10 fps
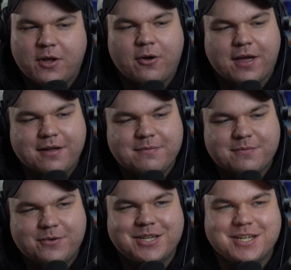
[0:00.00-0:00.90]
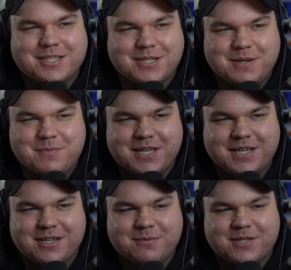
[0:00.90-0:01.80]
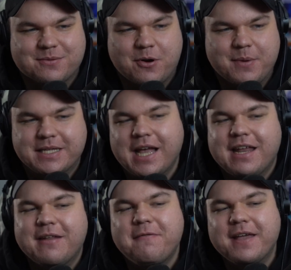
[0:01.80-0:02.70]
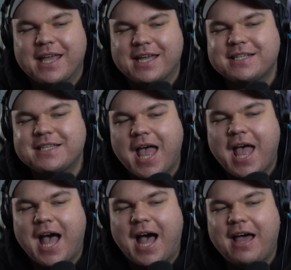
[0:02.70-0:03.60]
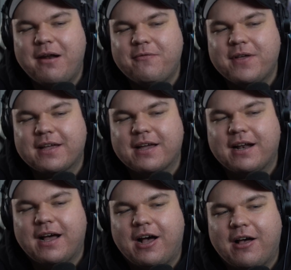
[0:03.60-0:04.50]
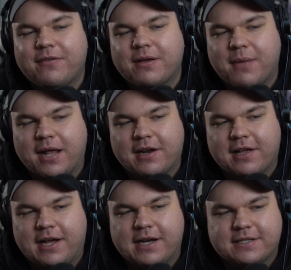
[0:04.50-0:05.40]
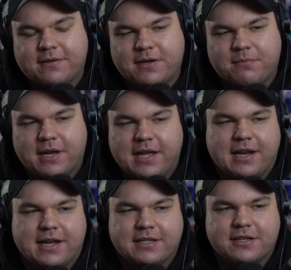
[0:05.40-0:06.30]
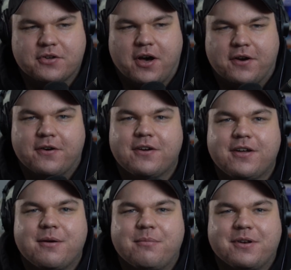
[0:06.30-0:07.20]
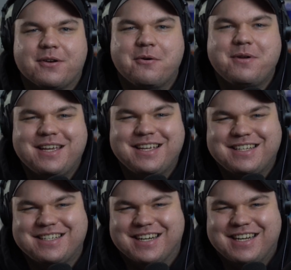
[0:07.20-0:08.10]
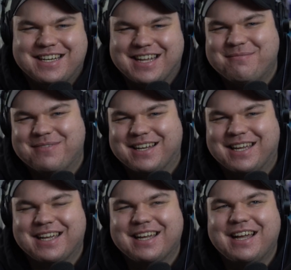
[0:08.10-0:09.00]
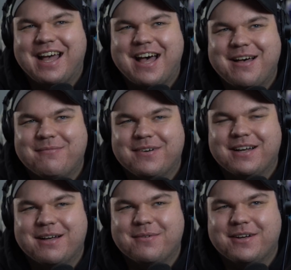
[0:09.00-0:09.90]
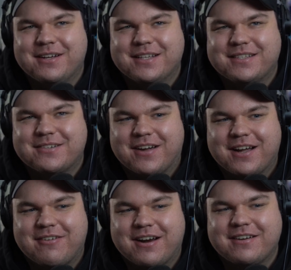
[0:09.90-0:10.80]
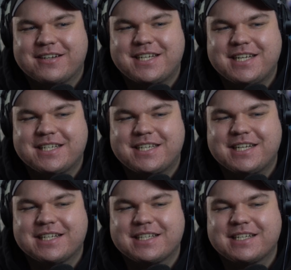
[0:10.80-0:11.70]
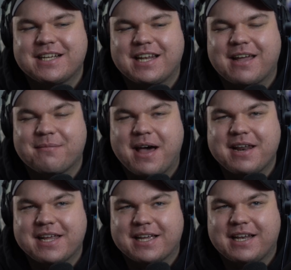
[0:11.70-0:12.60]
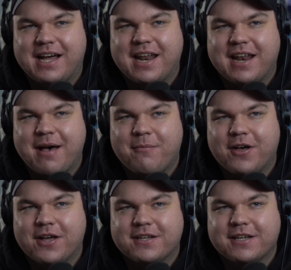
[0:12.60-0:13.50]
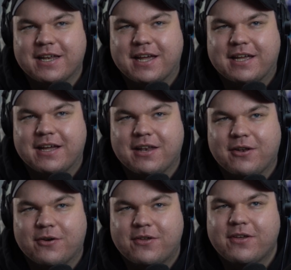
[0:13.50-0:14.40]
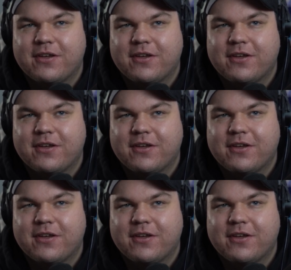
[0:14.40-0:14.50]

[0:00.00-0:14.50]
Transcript: Okay, well, there's gonna be some romance. The thing is, I think Madeline Klein is definitely playing like the daughter. But knowing Johnny Depp and like Amber Heard's track record, it's not like Madeline Klein and Amber Heard like look